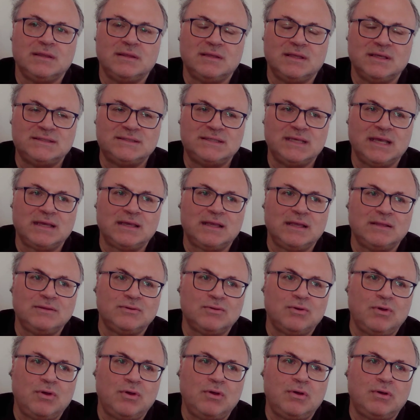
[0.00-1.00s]
The
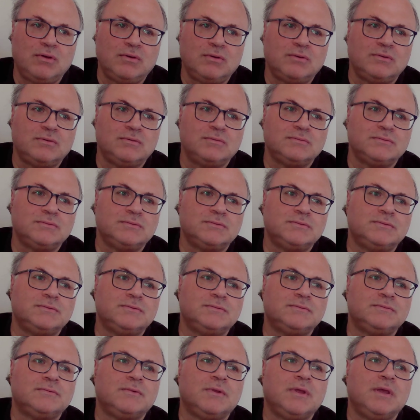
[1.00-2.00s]
second row
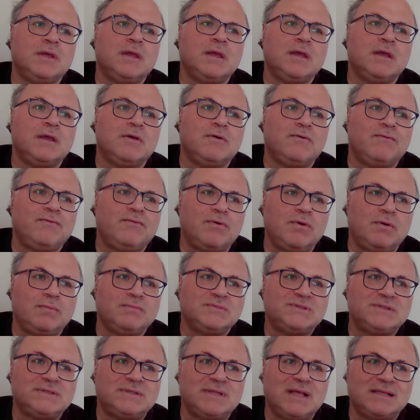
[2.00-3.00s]

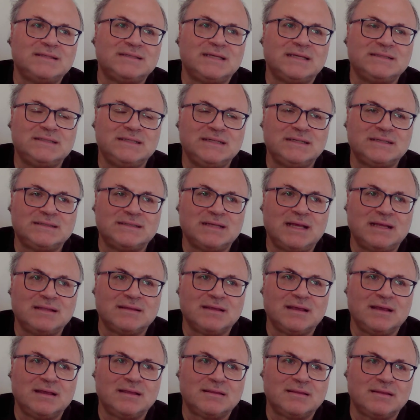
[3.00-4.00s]
from stanza
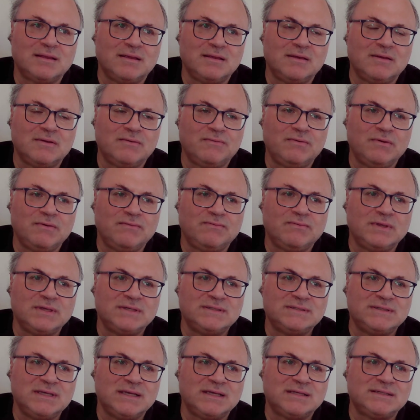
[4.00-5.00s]

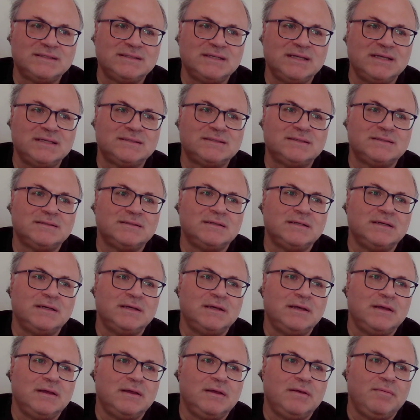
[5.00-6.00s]
656 is,
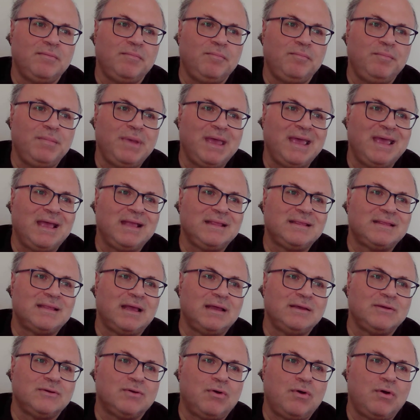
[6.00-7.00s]
mad
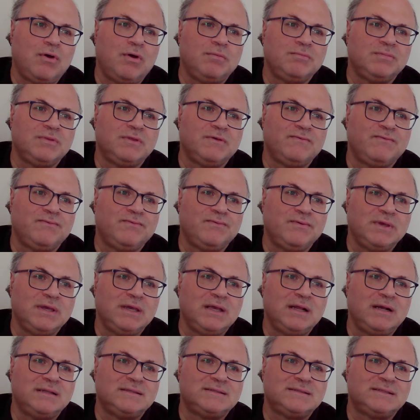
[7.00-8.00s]
I roam the
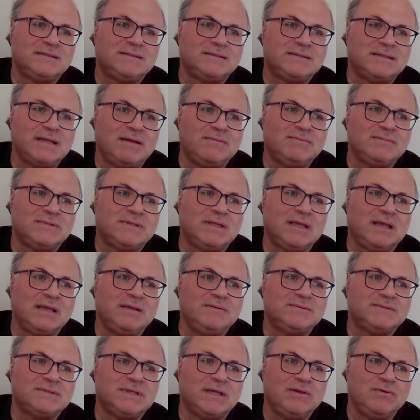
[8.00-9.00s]
fields,
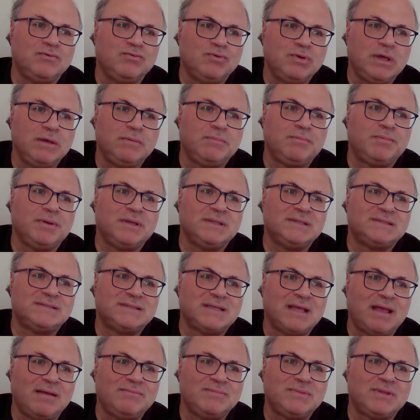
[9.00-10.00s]
sometimes I weep and
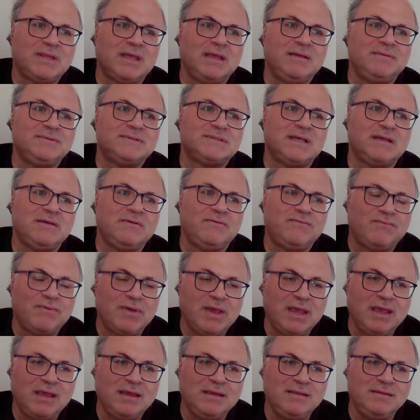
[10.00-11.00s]
sometimes I
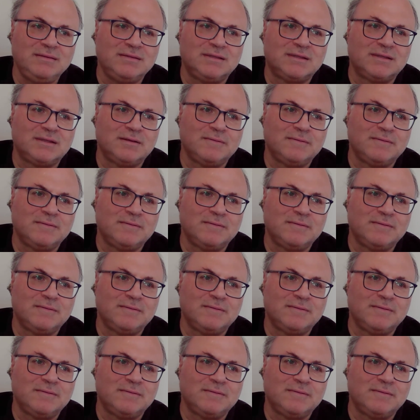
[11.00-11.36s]
faint.